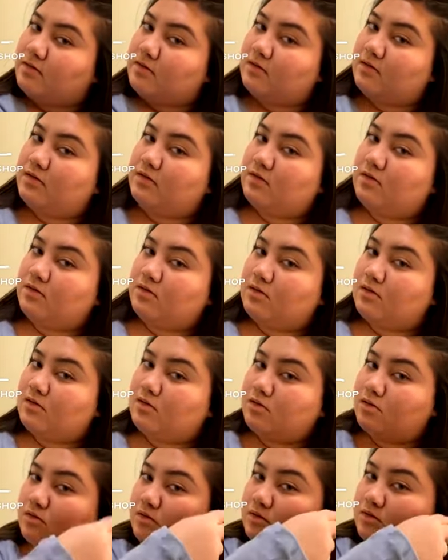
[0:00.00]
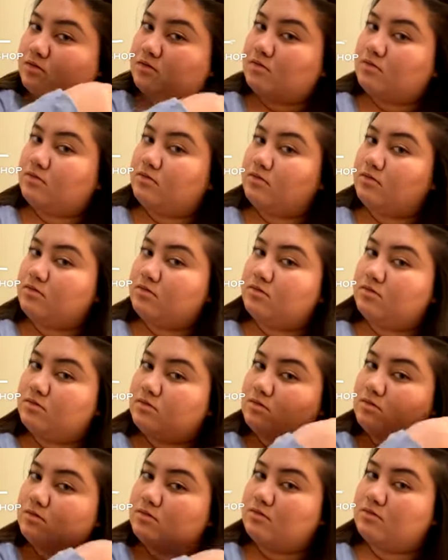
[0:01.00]

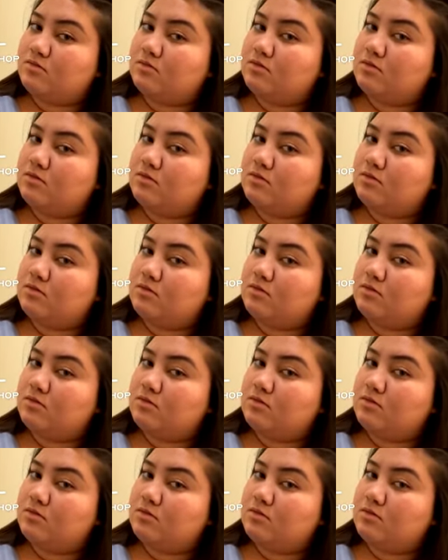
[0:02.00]
[no speech]